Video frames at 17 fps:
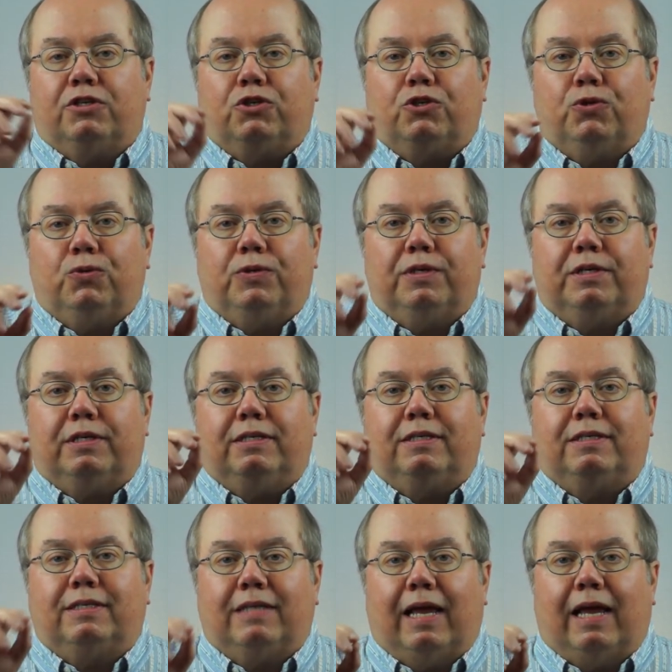Osuna
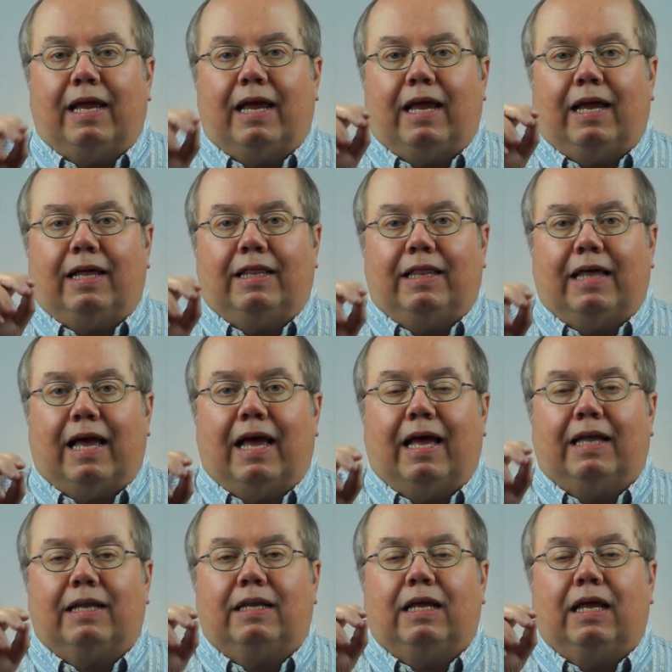is saying
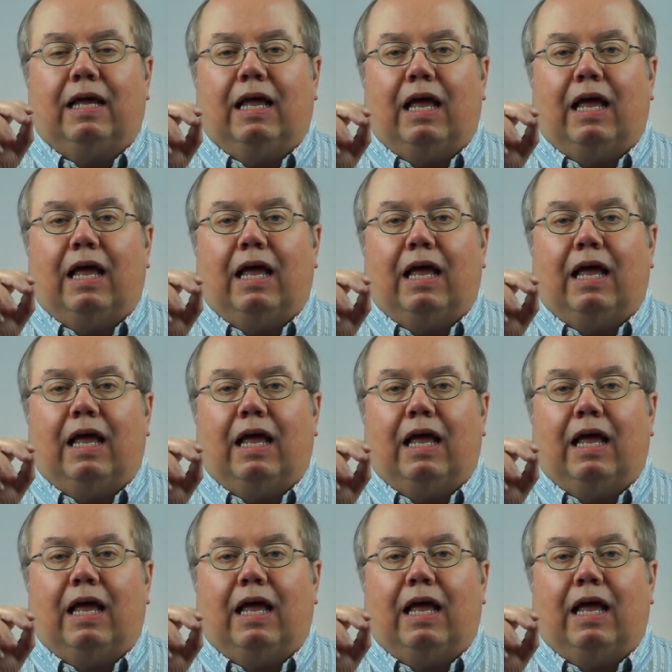that